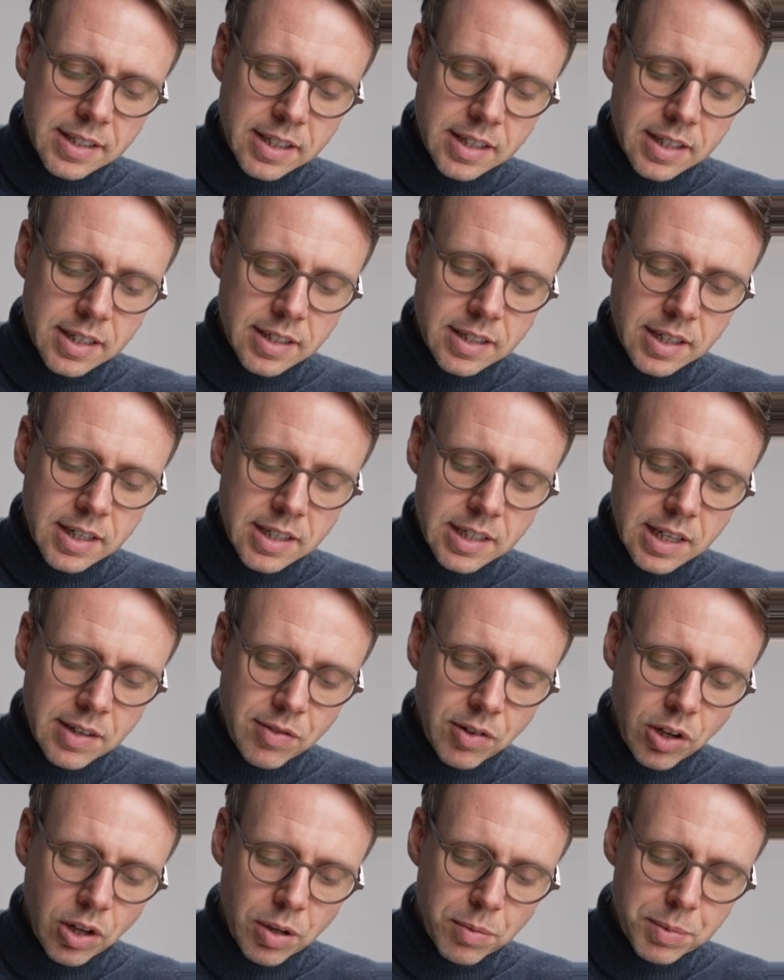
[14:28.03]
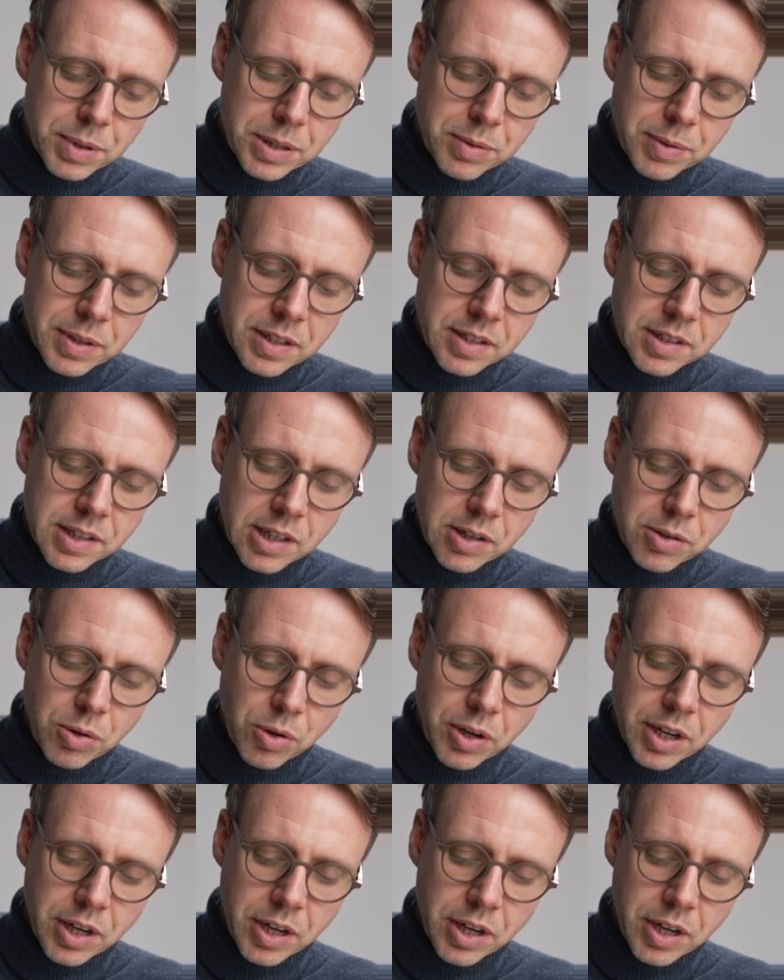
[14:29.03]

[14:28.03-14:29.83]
in this interval between 0